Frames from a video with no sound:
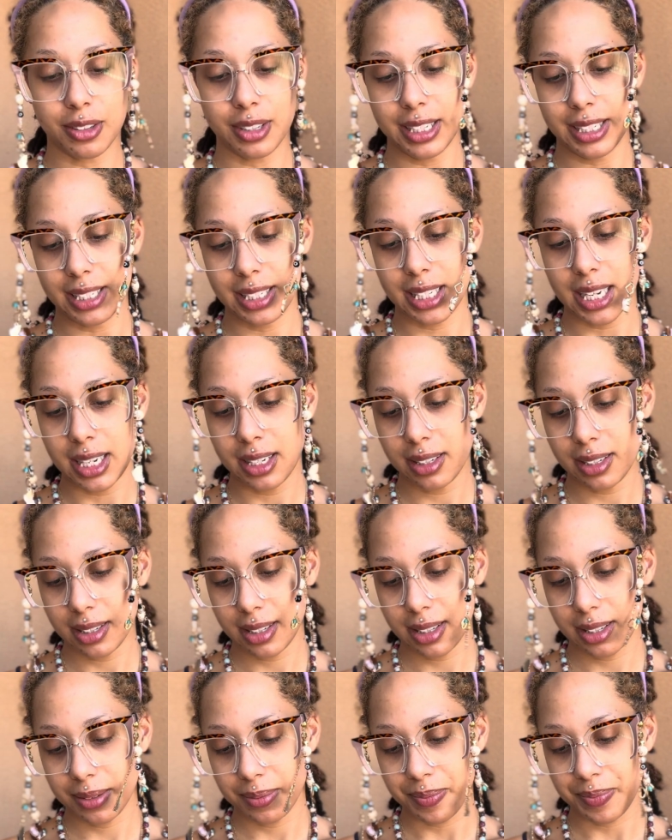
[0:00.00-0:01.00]

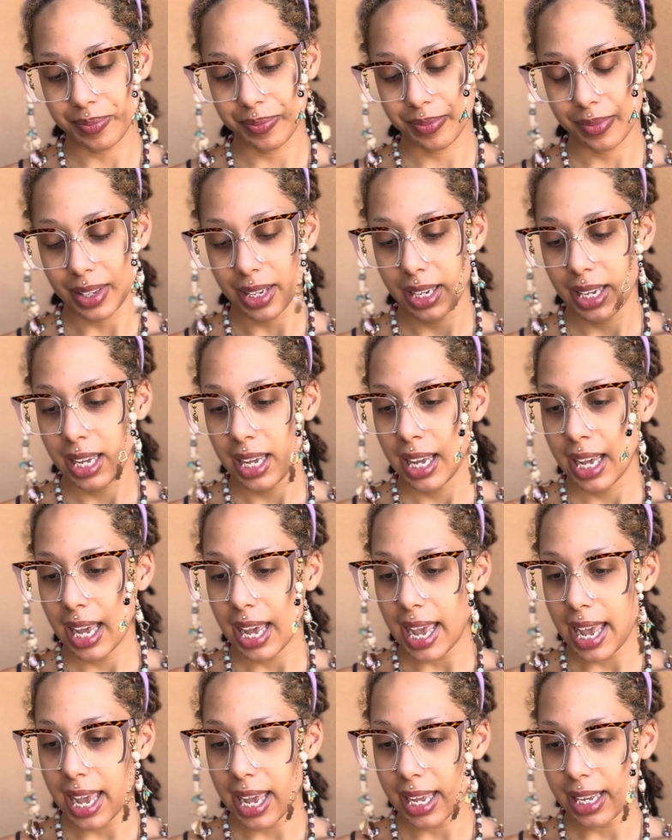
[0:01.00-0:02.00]
incense,
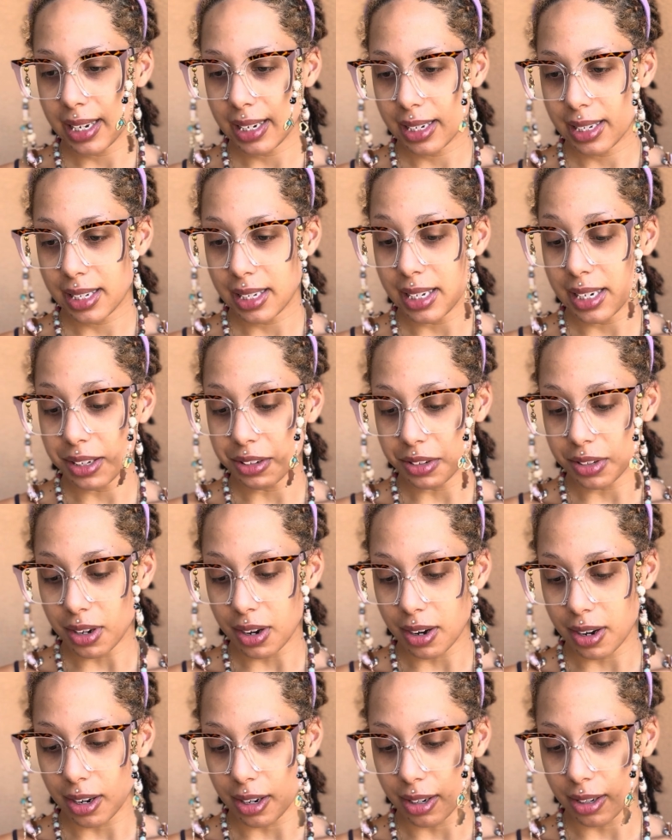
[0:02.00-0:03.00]
and snails
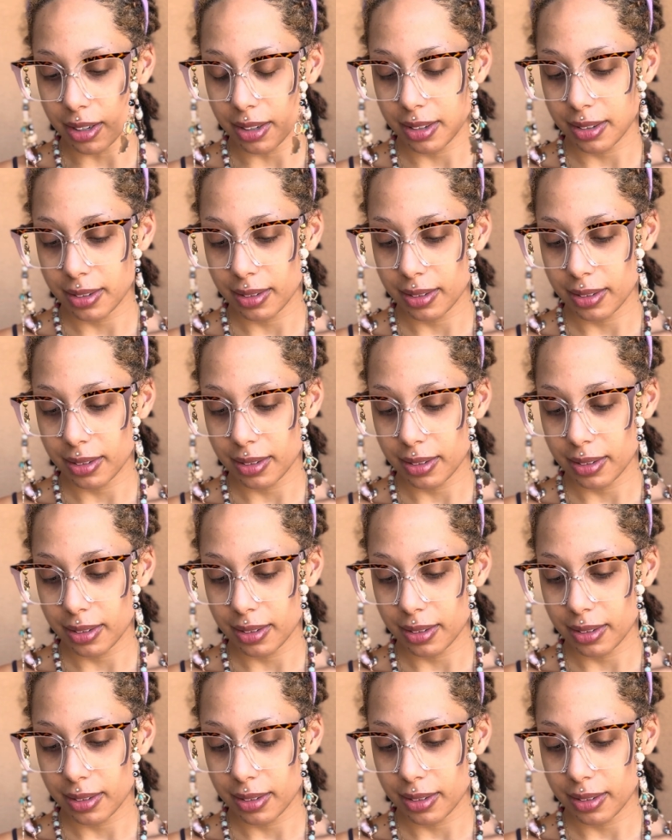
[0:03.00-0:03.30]
are